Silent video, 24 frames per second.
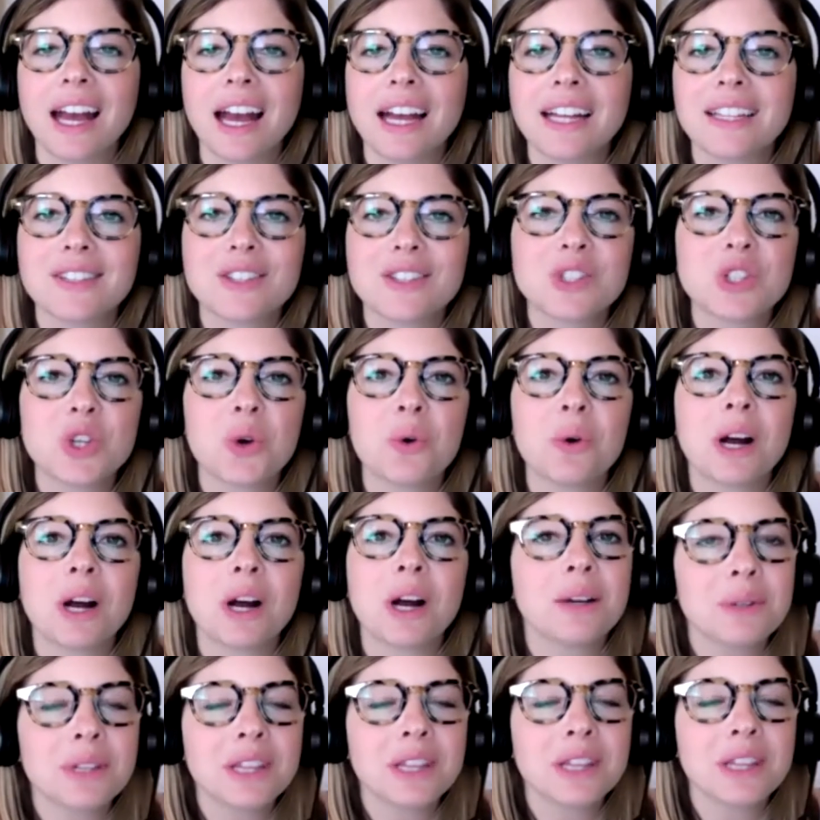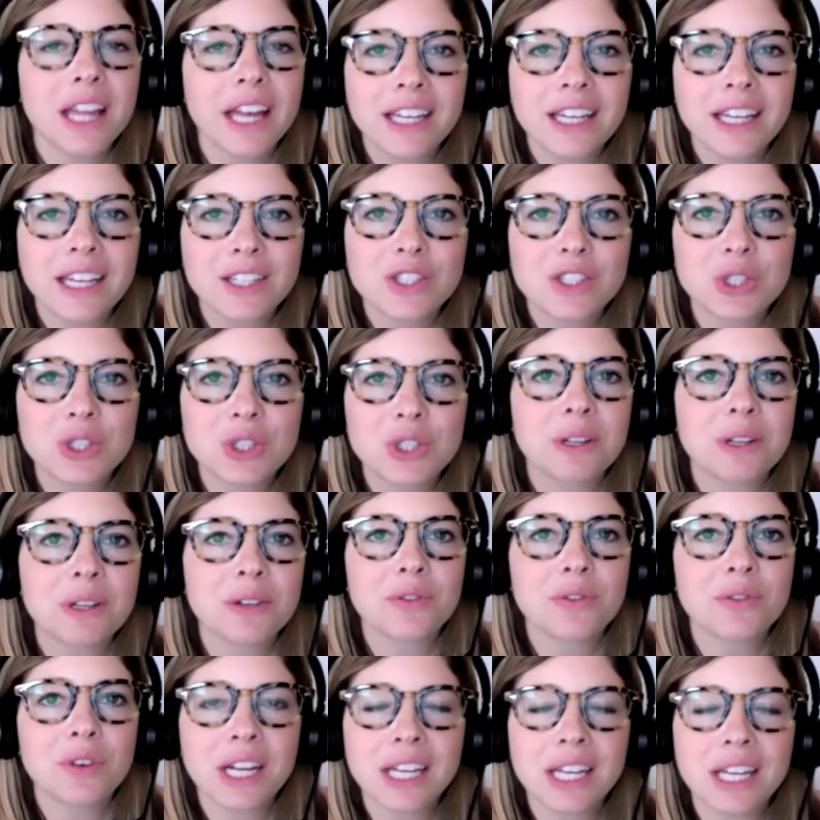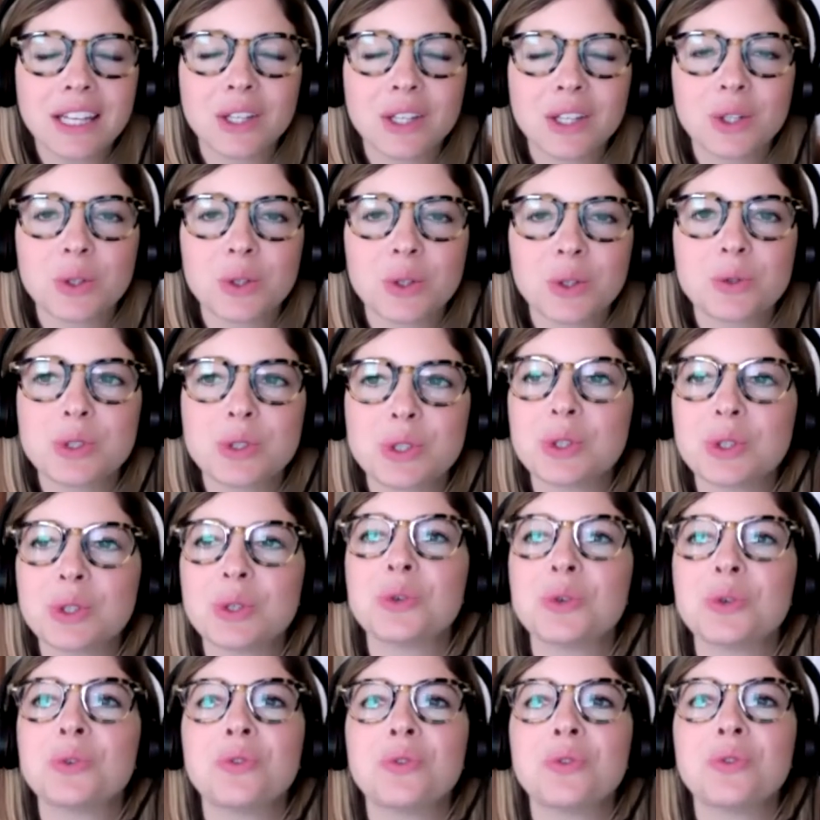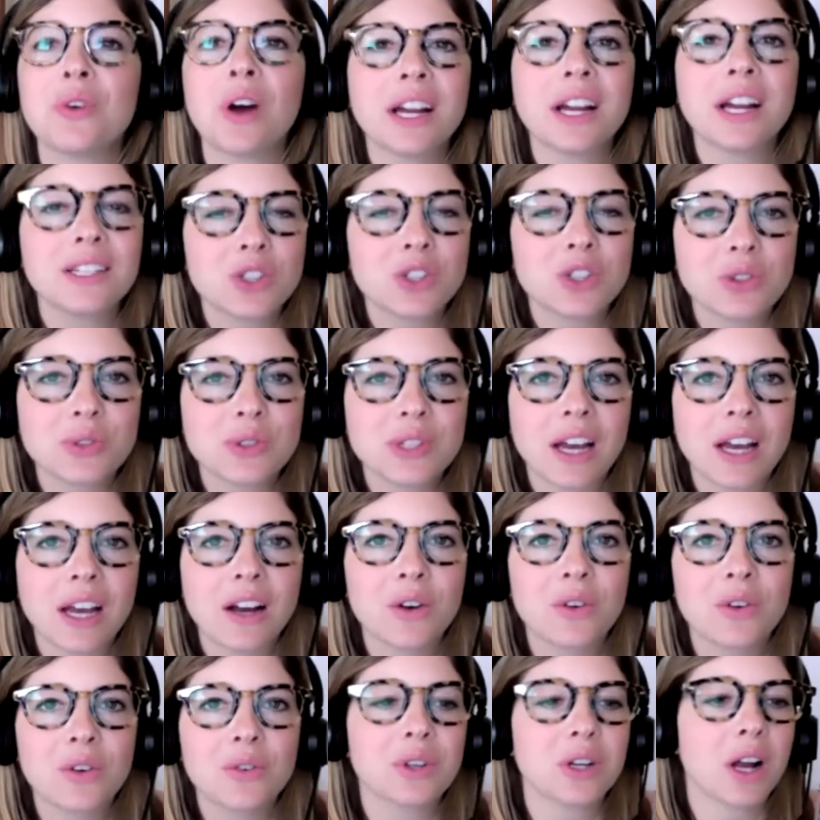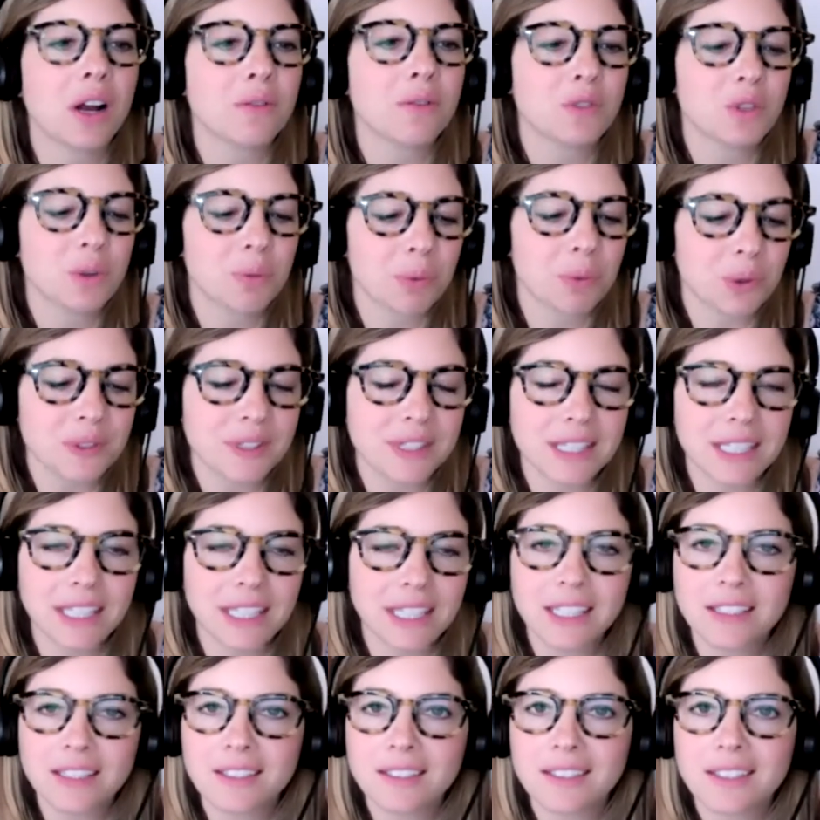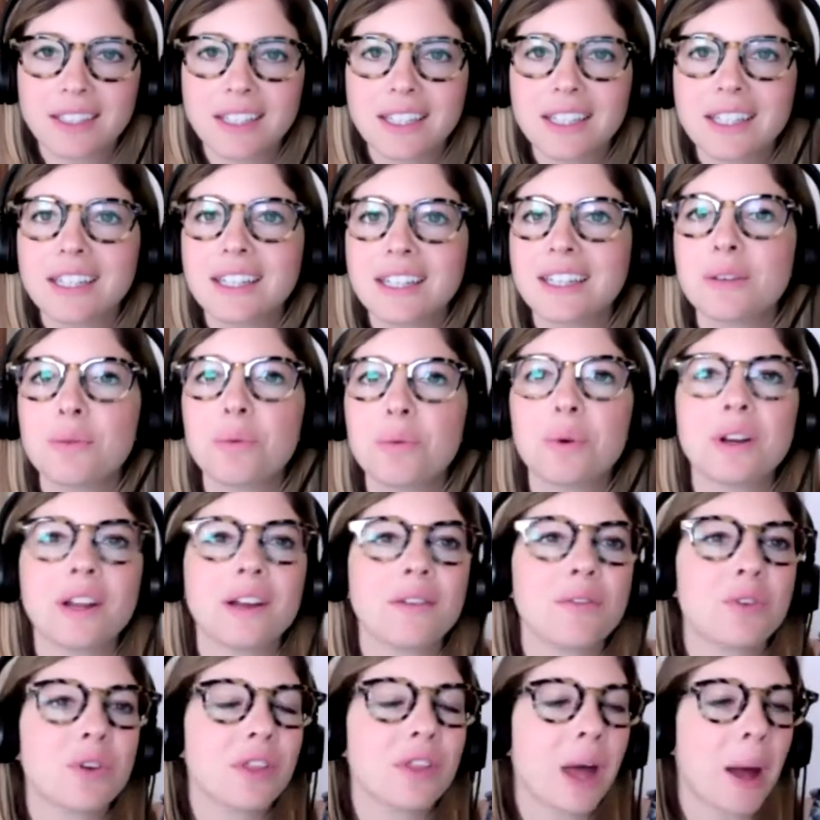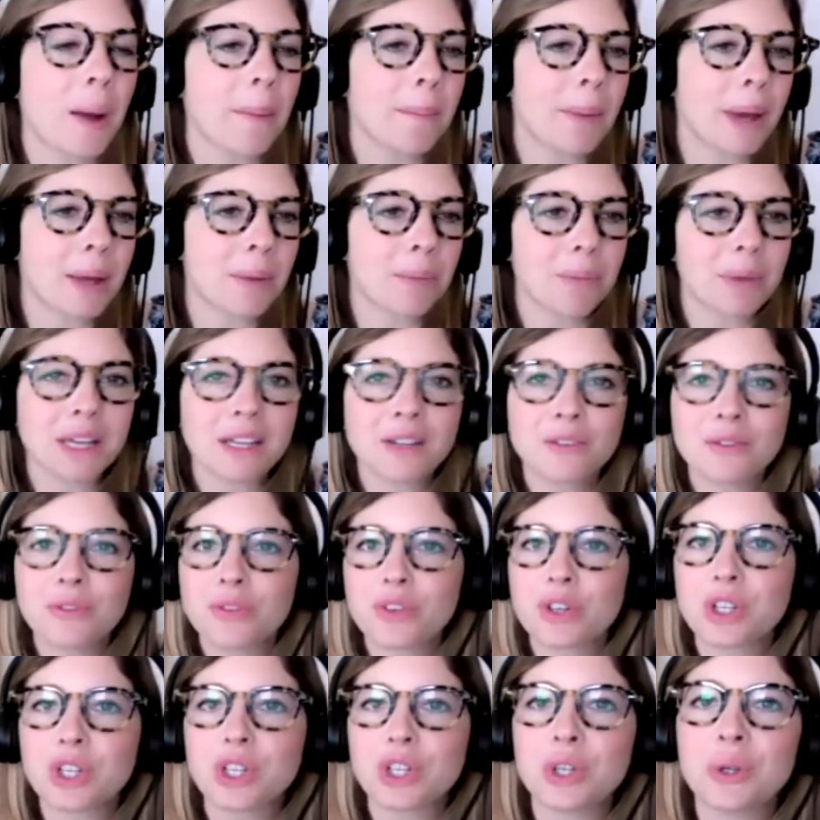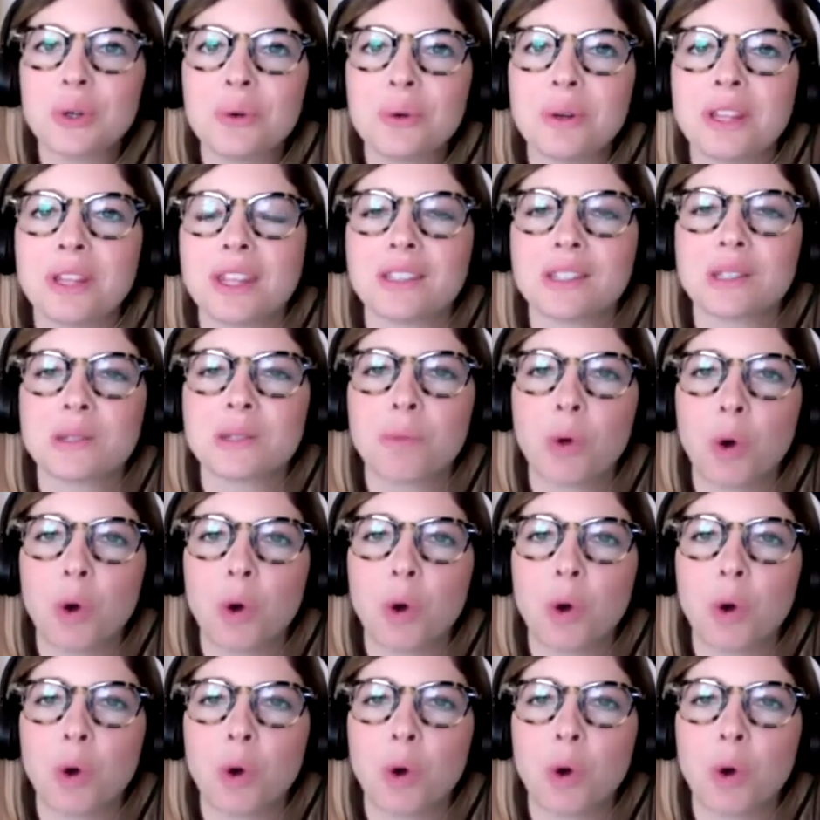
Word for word: And so I would like to invite you to find yourself a comfortable seat, whatever that might mean for you in this